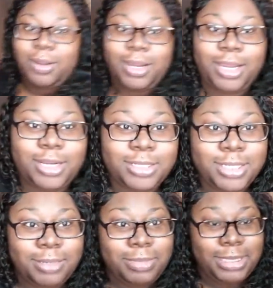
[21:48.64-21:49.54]
our hair is
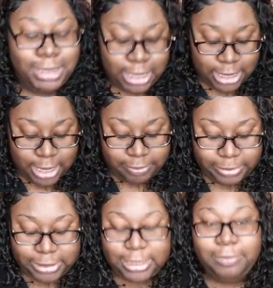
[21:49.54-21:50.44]
going to be sticking up
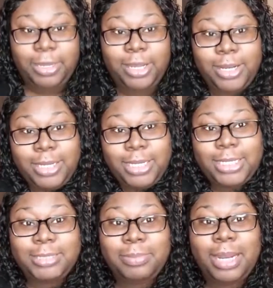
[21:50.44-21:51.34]
in some
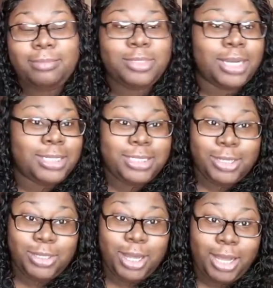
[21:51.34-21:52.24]
areas, but I'm trying to
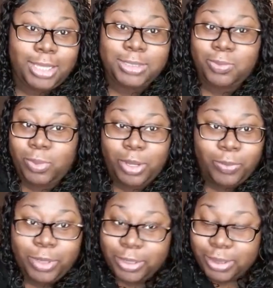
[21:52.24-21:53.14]
tell y'all it's well
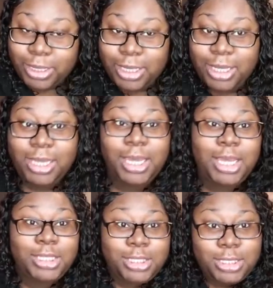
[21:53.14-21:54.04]
worth it
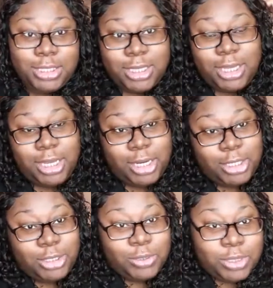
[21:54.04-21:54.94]
to sit here
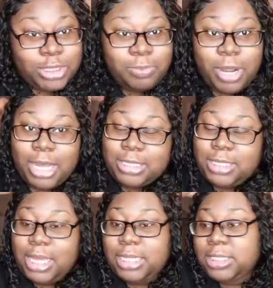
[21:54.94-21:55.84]
and do this
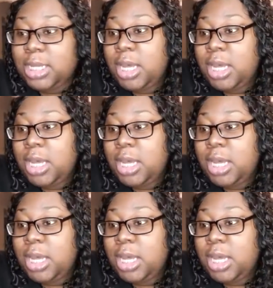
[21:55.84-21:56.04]
process.